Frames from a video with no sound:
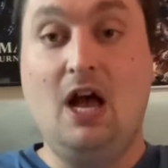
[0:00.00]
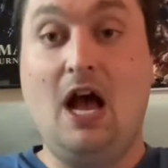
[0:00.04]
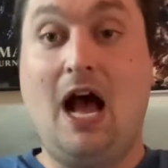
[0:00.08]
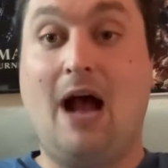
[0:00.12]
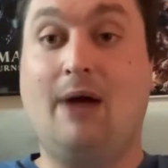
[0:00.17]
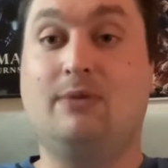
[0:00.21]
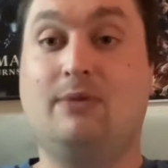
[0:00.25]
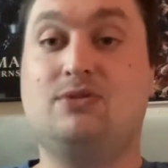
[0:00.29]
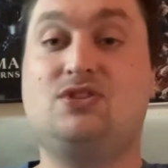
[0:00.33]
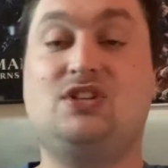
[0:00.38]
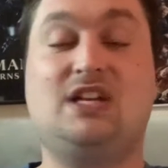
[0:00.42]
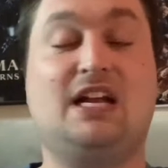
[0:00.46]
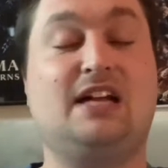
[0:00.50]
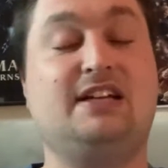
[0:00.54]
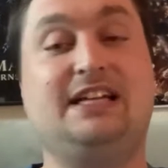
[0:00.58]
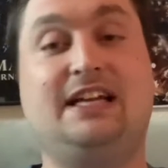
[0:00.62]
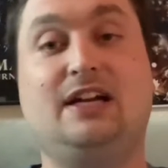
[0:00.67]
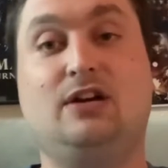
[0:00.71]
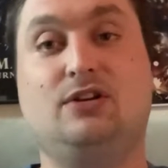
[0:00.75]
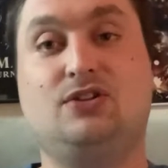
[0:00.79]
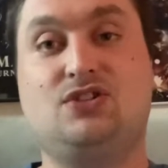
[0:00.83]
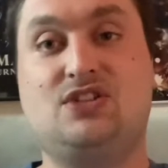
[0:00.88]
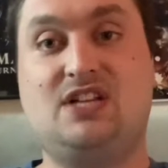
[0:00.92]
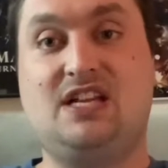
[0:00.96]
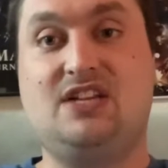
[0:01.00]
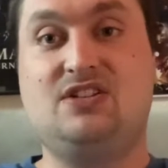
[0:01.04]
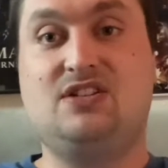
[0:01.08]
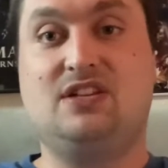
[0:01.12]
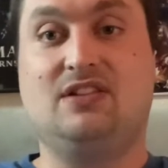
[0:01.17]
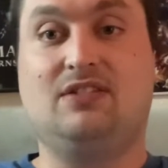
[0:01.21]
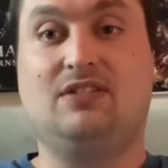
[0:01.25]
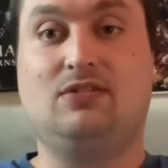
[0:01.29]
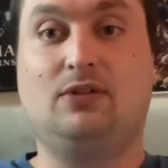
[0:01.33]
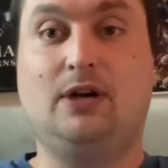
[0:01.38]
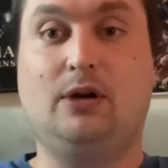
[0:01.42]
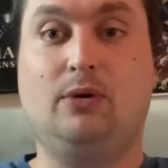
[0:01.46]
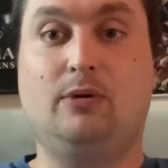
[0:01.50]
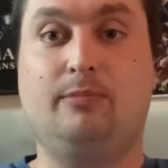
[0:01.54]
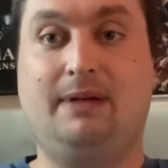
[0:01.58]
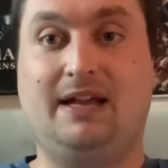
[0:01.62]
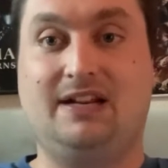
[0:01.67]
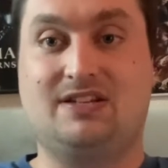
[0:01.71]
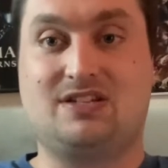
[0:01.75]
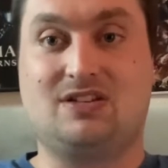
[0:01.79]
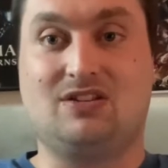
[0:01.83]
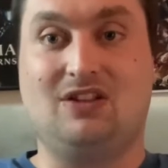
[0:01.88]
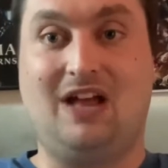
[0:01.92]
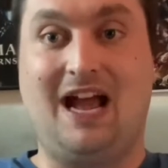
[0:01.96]
I was sad to hear season three would be
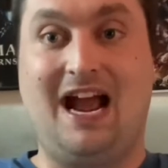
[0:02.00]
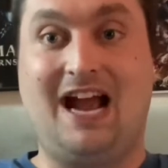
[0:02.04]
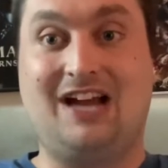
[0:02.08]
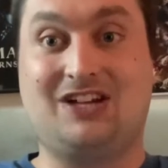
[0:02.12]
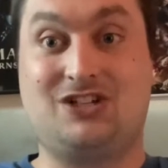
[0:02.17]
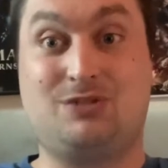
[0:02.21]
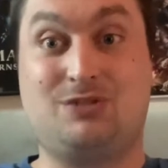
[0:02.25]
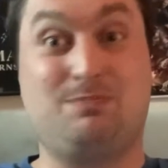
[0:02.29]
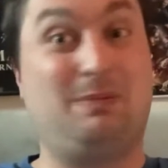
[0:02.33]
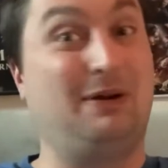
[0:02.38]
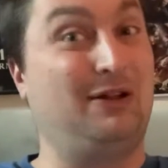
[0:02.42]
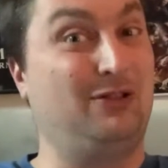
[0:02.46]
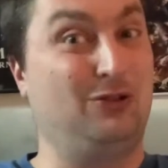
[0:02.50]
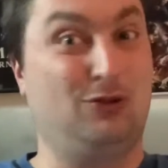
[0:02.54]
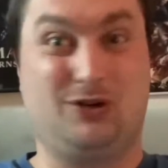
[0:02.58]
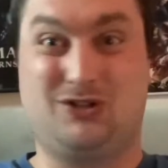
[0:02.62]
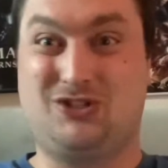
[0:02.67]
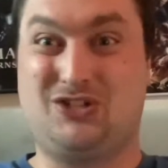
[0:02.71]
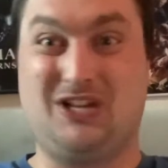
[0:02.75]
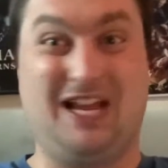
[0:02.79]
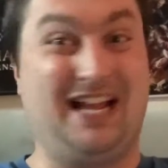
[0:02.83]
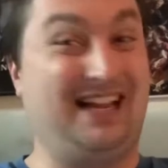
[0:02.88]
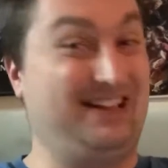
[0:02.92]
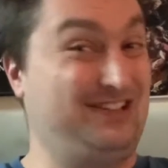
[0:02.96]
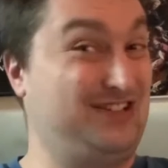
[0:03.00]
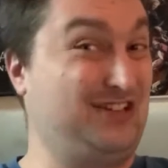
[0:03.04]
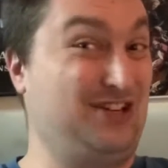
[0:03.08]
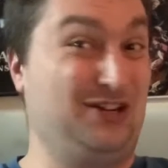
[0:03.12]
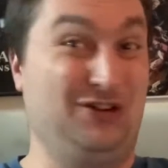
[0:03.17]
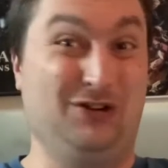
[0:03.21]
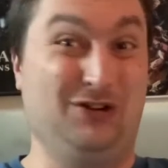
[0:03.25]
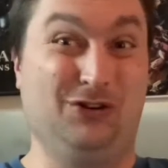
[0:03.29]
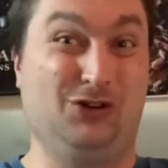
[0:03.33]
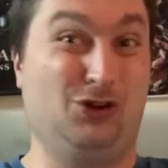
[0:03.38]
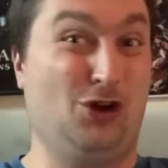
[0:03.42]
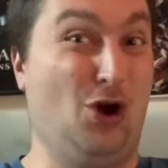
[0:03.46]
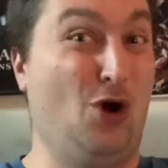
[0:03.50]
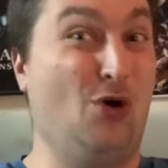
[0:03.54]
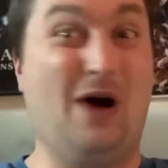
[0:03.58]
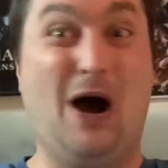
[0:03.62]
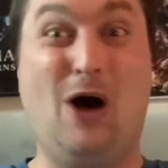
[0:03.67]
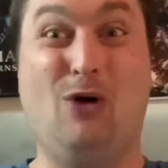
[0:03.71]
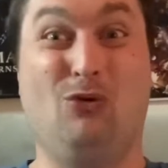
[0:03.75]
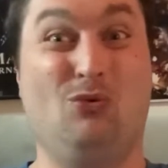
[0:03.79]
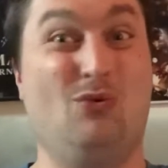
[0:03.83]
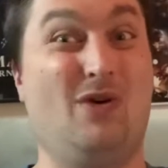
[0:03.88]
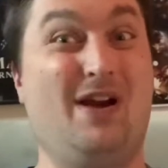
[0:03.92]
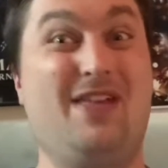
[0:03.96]
its last, but it looks like it's gonna go
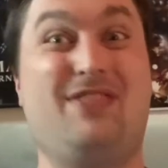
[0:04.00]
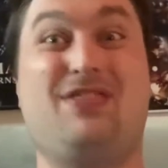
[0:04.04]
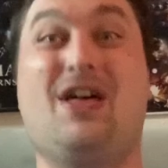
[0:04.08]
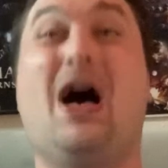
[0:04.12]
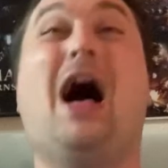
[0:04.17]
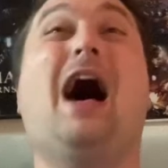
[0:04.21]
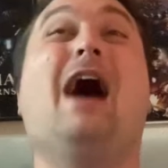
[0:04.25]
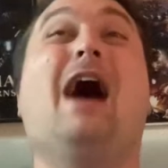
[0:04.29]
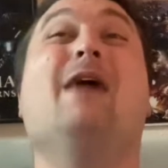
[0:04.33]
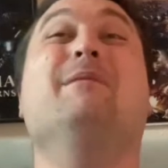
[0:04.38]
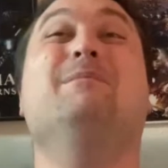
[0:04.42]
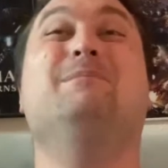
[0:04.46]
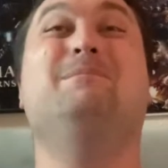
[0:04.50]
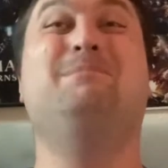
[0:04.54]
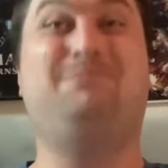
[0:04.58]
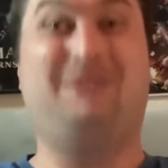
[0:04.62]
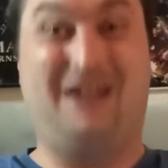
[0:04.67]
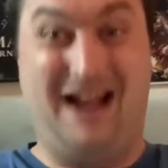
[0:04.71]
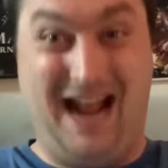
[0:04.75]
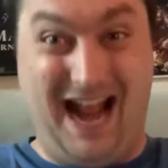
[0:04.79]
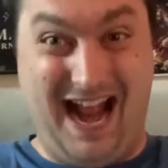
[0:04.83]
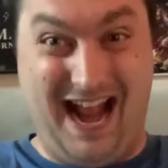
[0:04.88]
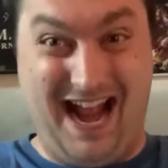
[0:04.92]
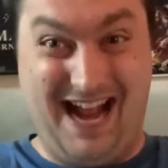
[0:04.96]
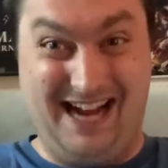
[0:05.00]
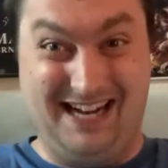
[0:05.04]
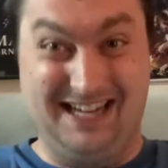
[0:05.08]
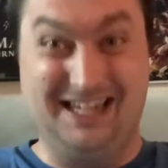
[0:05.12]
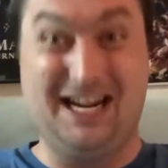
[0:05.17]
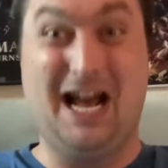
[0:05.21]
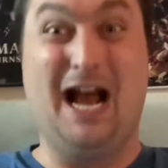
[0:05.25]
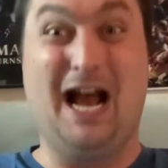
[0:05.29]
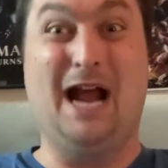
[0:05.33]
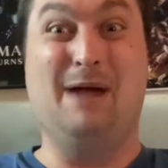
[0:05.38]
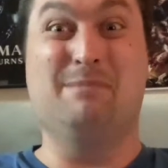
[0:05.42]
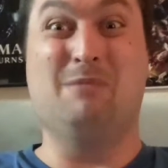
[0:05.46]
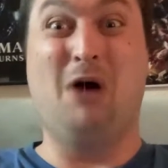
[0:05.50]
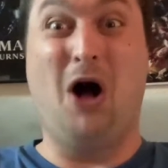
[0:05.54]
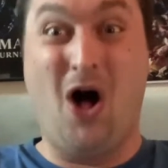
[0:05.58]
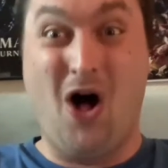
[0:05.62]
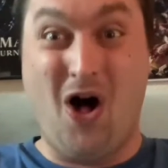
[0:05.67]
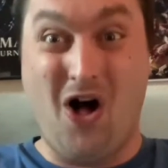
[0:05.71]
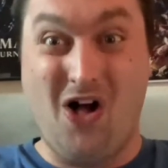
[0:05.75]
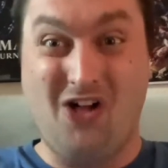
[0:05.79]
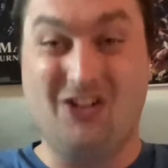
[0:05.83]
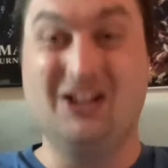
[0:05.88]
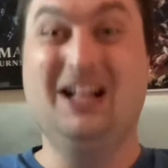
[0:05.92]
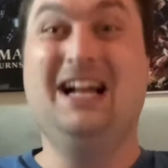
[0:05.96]
out with a bang, and I am
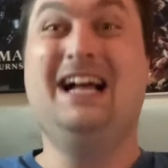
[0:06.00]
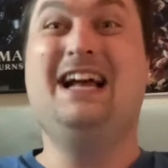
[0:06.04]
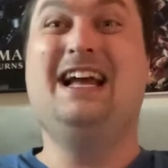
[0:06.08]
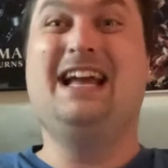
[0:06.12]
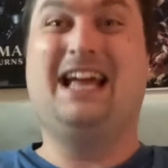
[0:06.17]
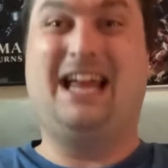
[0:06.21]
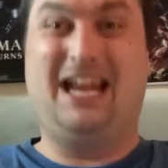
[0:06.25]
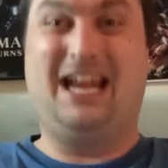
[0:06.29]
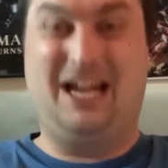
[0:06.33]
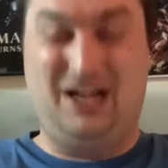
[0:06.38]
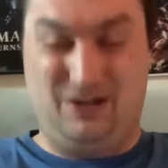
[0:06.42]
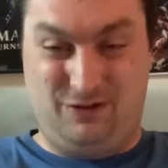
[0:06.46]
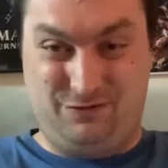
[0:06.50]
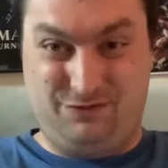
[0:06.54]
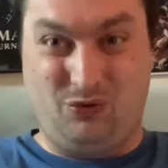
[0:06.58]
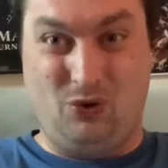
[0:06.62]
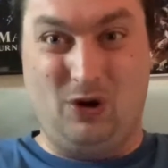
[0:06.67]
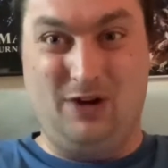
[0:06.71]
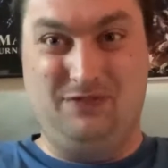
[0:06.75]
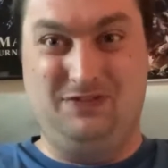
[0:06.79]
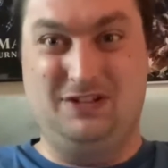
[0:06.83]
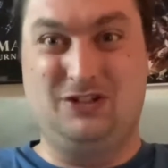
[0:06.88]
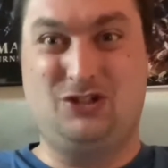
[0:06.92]
all here for it.